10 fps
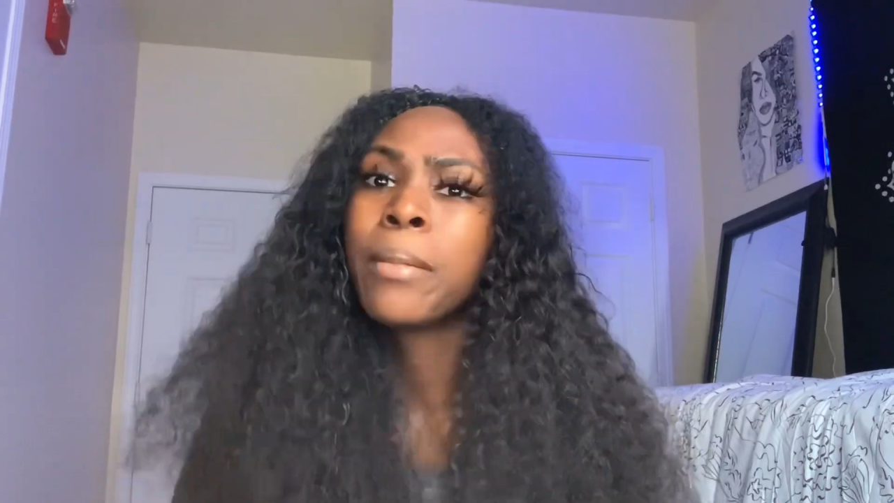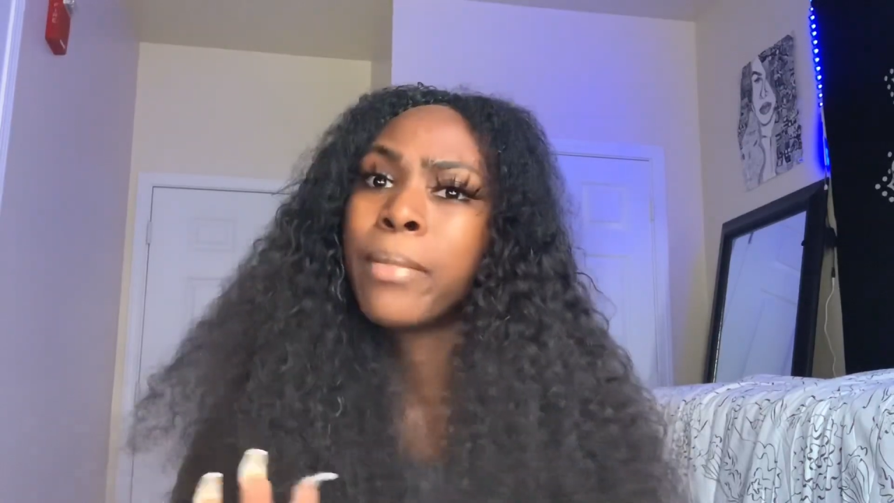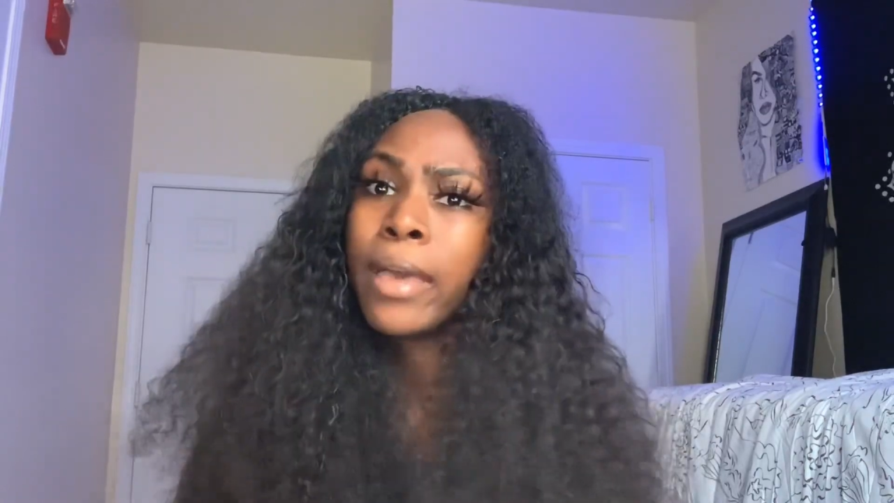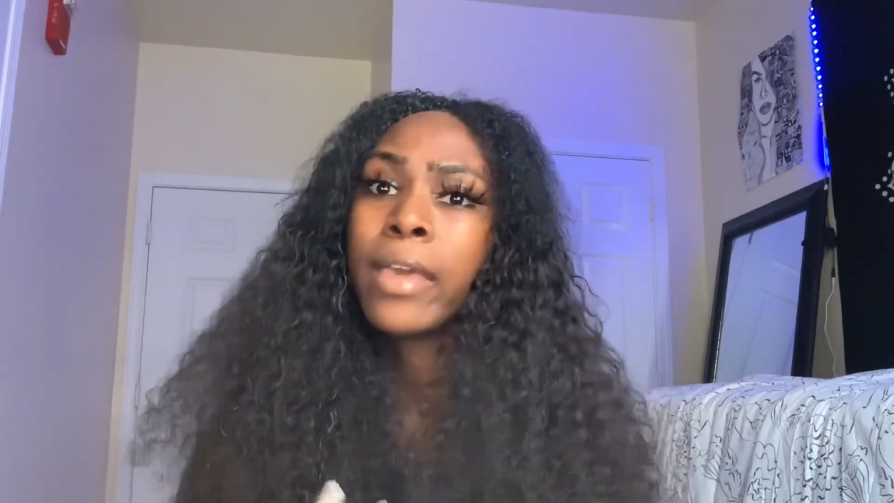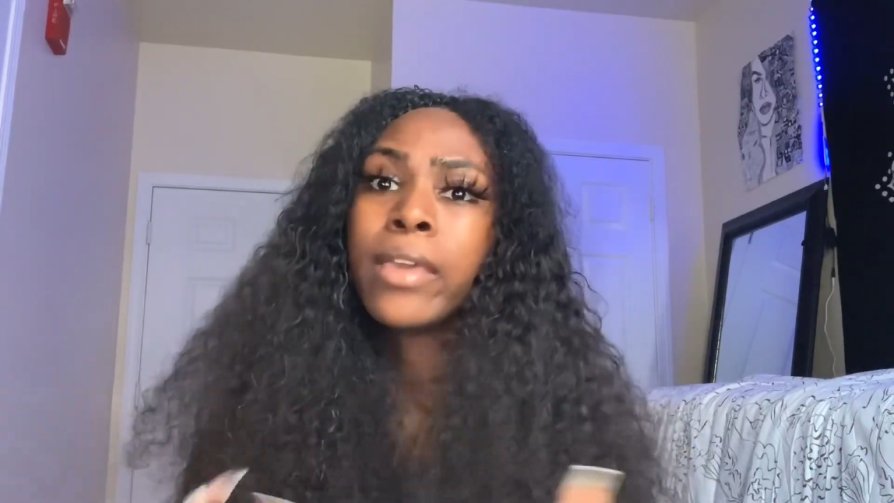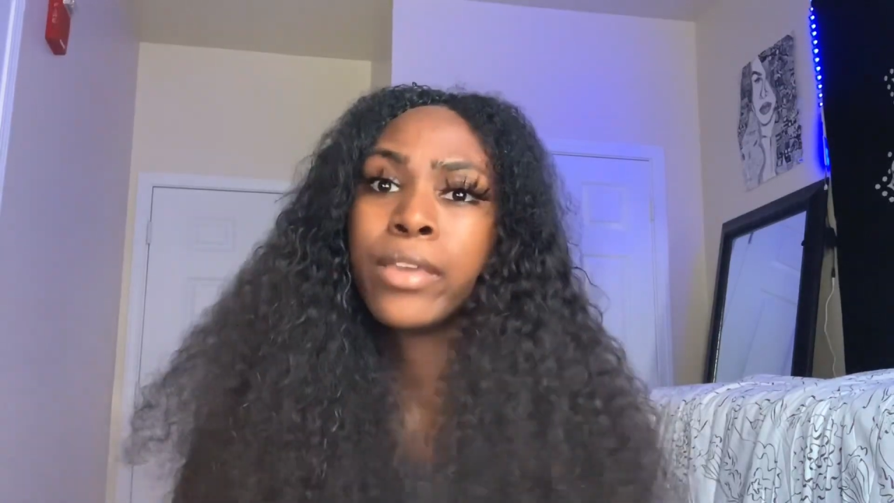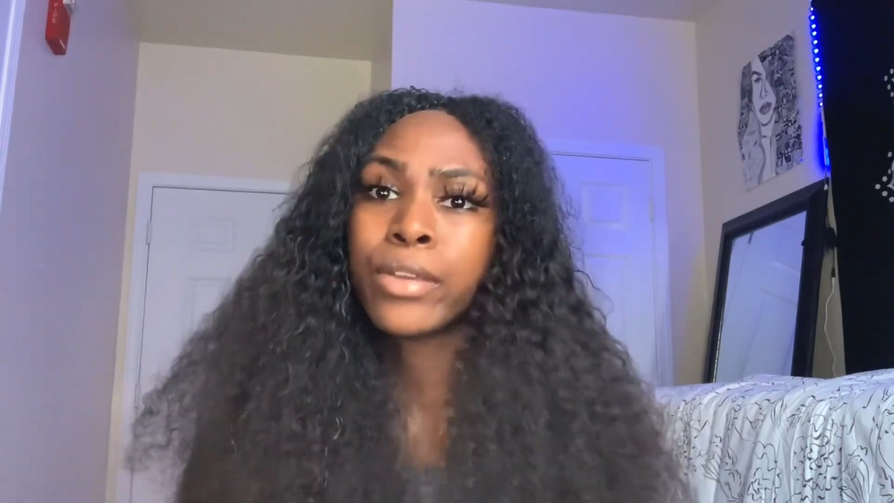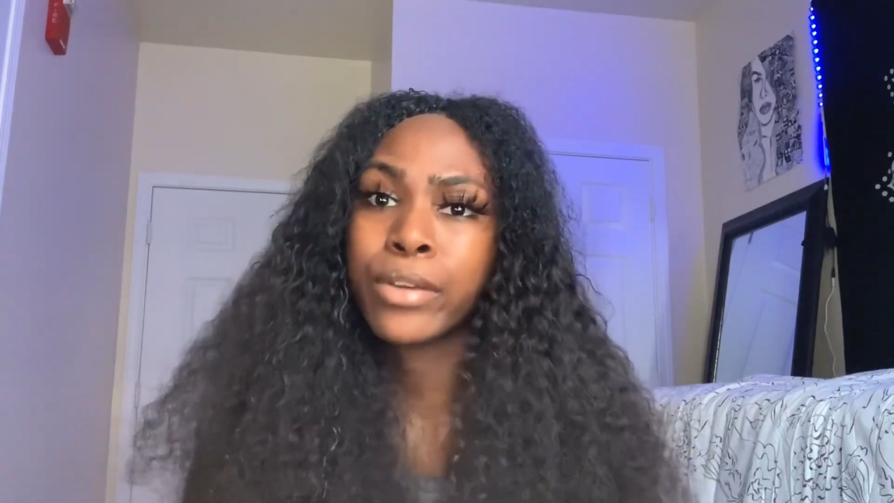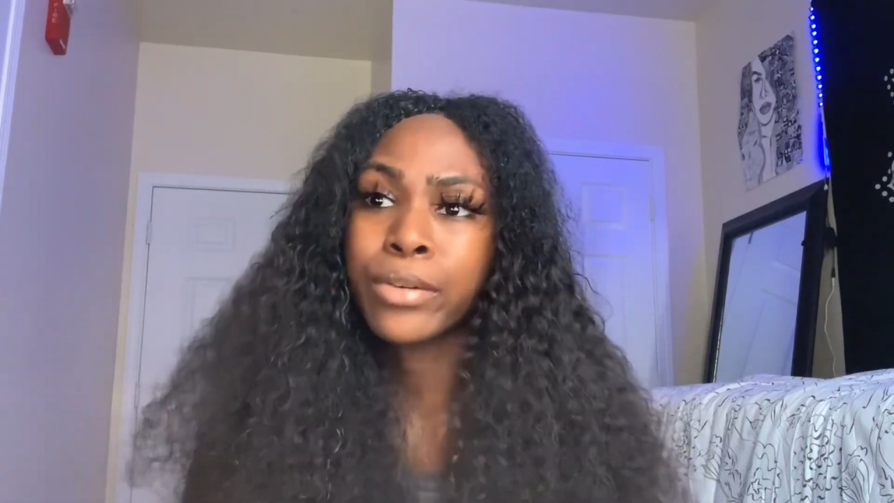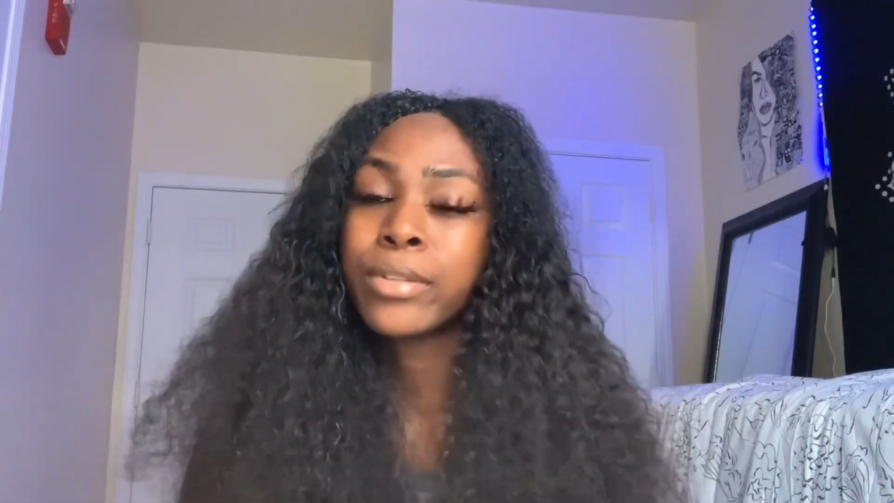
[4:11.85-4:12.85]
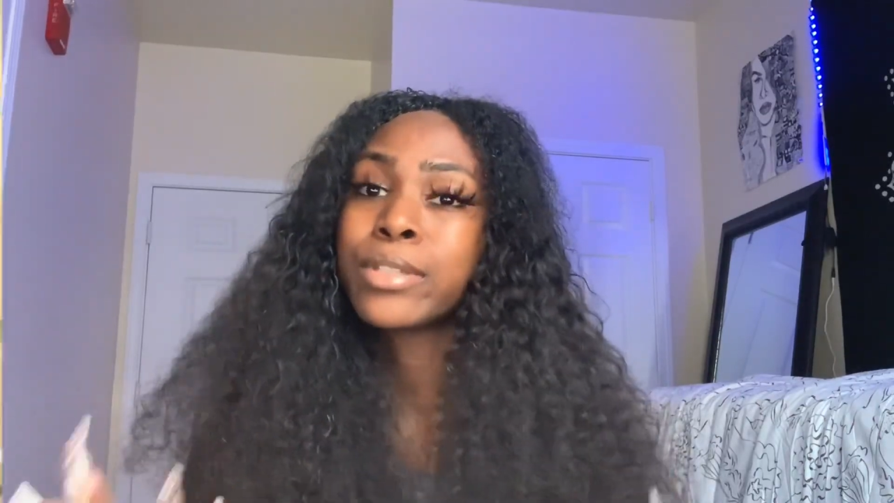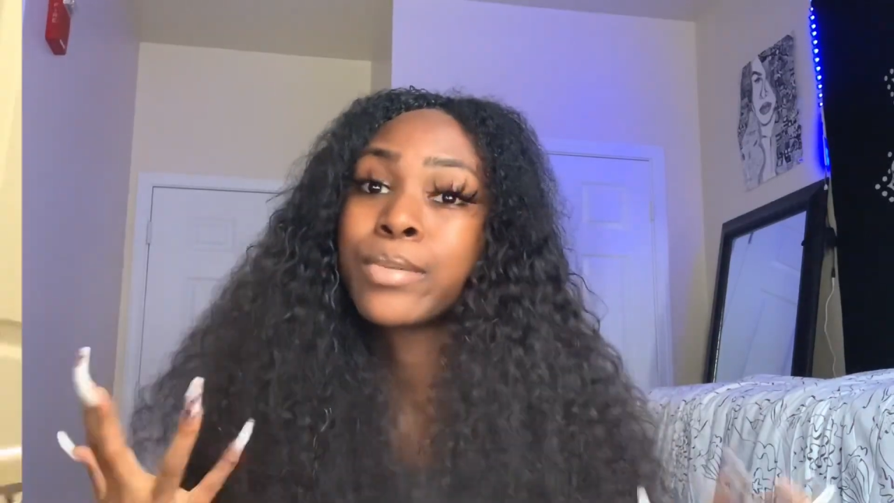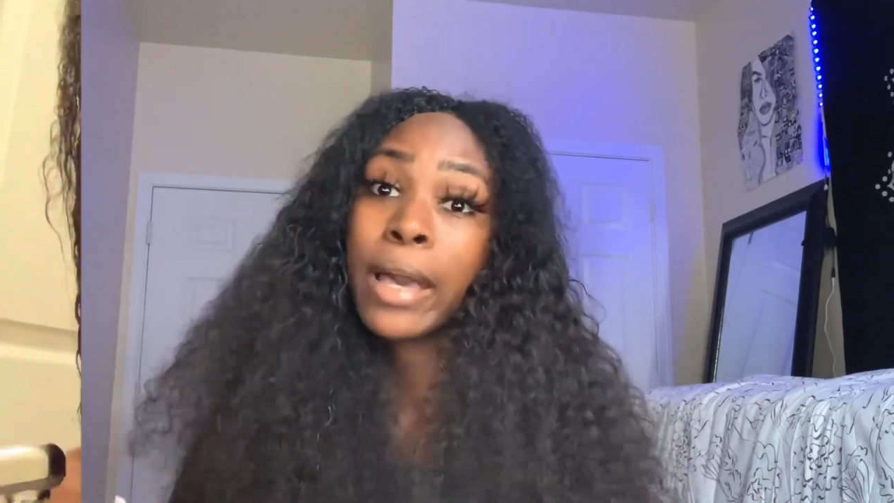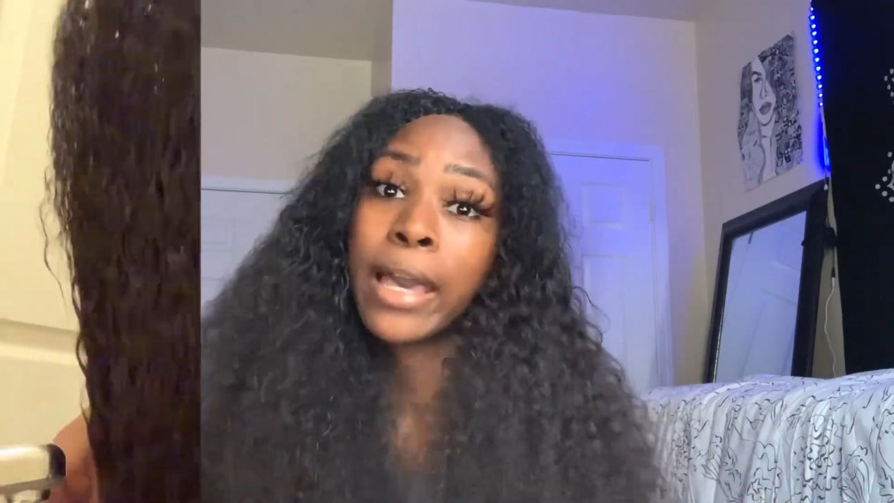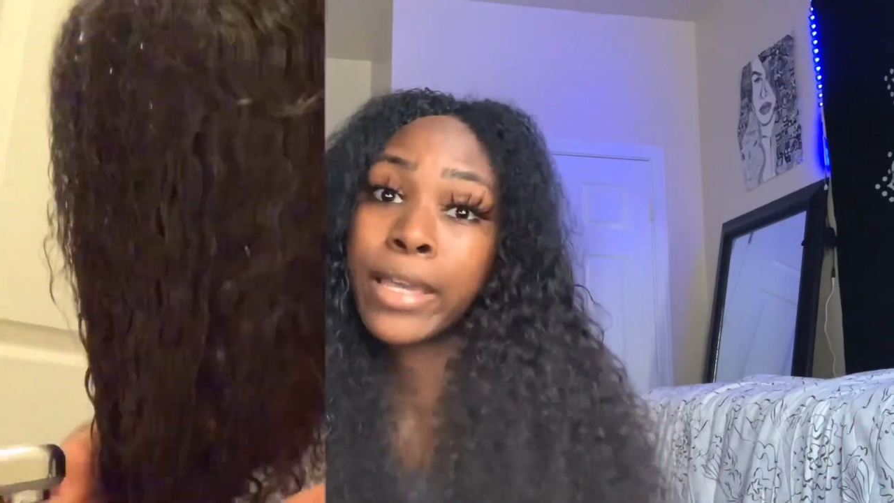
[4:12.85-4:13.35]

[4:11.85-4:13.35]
but you know, this is what